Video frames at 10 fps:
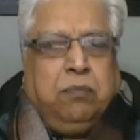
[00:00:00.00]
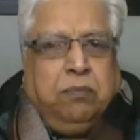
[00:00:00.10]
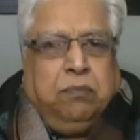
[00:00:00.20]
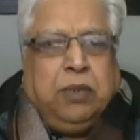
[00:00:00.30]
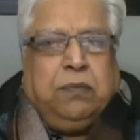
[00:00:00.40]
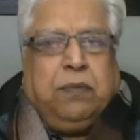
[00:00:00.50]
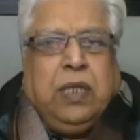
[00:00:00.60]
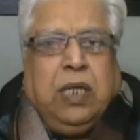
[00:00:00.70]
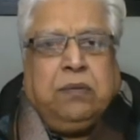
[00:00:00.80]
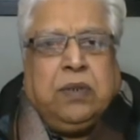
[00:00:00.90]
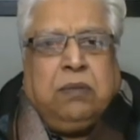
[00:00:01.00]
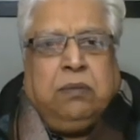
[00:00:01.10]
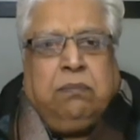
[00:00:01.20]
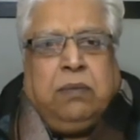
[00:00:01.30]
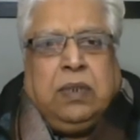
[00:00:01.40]
but we have to
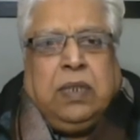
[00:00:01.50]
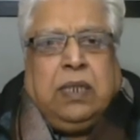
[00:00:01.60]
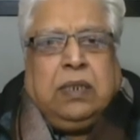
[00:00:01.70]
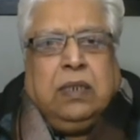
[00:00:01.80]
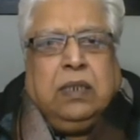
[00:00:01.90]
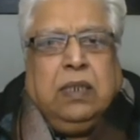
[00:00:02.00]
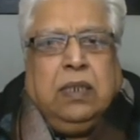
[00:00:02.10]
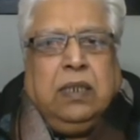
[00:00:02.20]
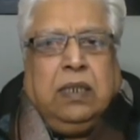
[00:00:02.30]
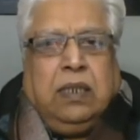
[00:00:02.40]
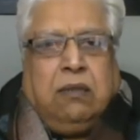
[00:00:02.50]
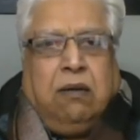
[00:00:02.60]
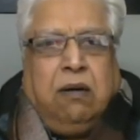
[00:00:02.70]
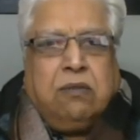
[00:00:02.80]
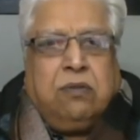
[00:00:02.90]
remember that it
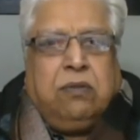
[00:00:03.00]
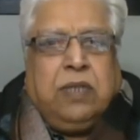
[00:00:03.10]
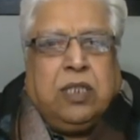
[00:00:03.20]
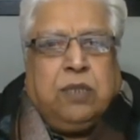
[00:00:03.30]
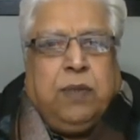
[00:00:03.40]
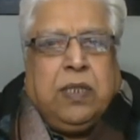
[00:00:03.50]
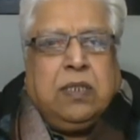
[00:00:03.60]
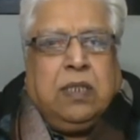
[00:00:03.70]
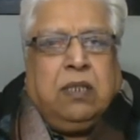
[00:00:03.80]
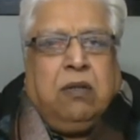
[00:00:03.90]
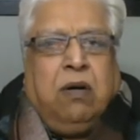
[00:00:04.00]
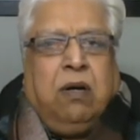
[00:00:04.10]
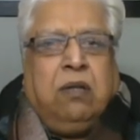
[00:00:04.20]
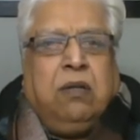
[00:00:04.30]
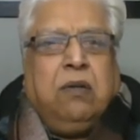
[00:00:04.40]
also takes place in
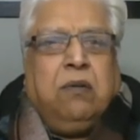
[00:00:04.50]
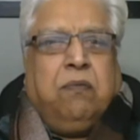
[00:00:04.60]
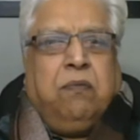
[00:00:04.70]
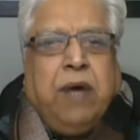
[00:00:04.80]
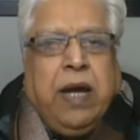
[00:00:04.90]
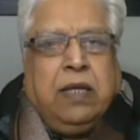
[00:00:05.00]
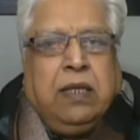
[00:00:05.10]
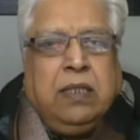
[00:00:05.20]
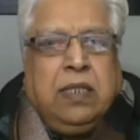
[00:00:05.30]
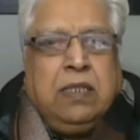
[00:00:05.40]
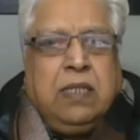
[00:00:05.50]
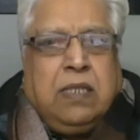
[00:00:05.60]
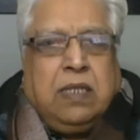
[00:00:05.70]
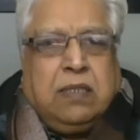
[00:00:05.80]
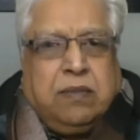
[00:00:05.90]
all viral
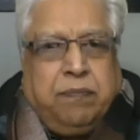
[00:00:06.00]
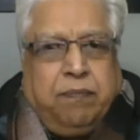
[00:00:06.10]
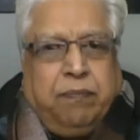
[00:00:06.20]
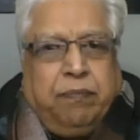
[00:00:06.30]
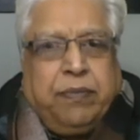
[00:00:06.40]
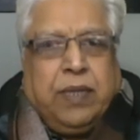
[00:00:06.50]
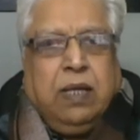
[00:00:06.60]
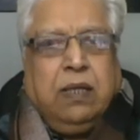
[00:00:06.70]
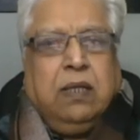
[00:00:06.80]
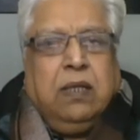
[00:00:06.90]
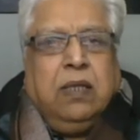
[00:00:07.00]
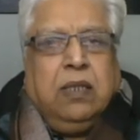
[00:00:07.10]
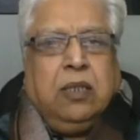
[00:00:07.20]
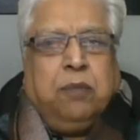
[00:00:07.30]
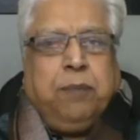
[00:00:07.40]
diseases.
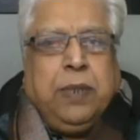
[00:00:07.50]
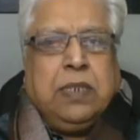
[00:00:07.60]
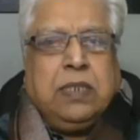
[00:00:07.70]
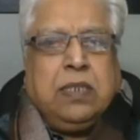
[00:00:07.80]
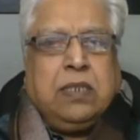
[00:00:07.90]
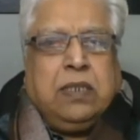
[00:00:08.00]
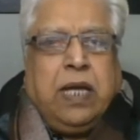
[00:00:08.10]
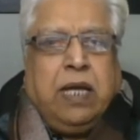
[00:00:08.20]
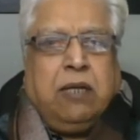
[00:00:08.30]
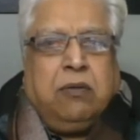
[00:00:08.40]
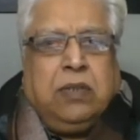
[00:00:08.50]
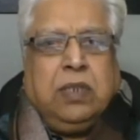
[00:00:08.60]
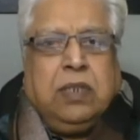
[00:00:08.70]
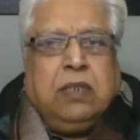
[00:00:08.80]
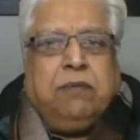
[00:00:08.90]
The pulse is
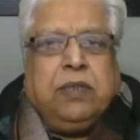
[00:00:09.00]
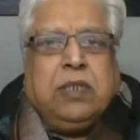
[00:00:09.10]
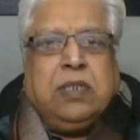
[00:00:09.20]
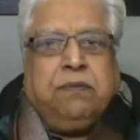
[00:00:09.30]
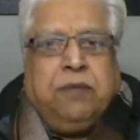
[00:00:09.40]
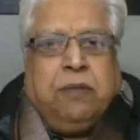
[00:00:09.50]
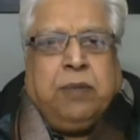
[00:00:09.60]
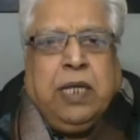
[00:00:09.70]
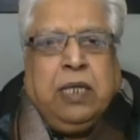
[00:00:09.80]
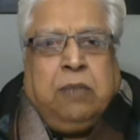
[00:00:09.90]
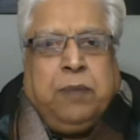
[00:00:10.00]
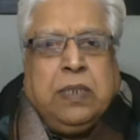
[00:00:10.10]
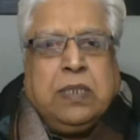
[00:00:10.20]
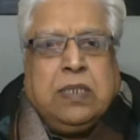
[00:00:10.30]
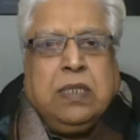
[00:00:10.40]
diacrotic, which is a febrile
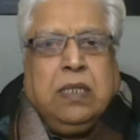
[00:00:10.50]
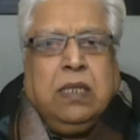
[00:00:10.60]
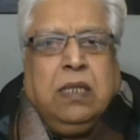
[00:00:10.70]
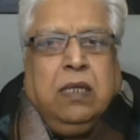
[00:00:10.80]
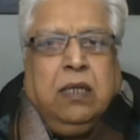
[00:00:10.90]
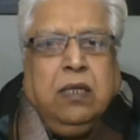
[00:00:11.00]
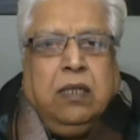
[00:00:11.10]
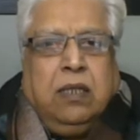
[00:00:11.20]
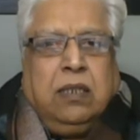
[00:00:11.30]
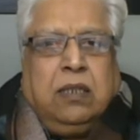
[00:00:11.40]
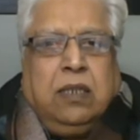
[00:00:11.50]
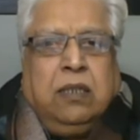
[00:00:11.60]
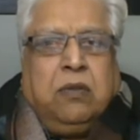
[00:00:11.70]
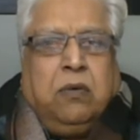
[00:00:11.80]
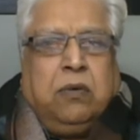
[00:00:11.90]
pulse,
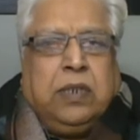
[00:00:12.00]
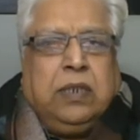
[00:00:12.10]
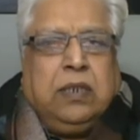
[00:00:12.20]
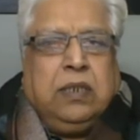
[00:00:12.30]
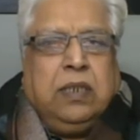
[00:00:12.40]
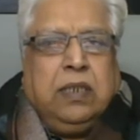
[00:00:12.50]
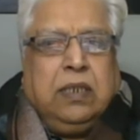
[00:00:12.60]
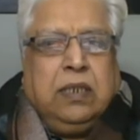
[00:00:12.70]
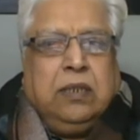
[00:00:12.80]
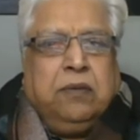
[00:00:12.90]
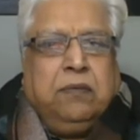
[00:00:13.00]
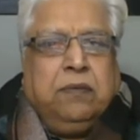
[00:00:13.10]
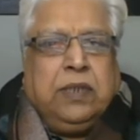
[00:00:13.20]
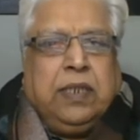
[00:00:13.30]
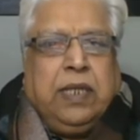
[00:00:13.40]
tongue coated
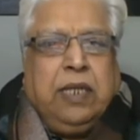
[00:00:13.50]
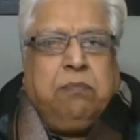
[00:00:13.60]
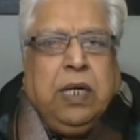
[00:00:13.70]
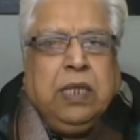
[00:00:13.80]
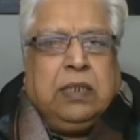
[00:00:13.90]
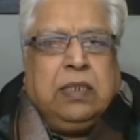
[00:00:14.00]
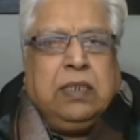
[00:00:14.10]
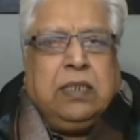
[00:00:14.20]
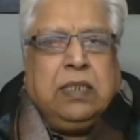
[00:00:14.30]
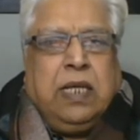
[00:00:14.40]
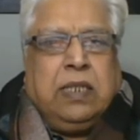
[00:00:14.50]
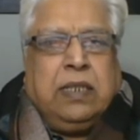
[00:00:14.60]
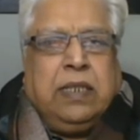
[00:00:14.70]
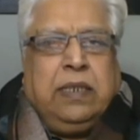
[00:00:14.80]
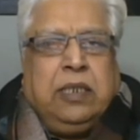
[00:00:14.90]
with red margins and
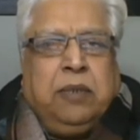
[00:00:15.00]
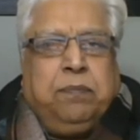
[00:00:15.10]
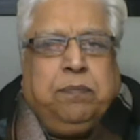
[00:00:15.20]
red tip,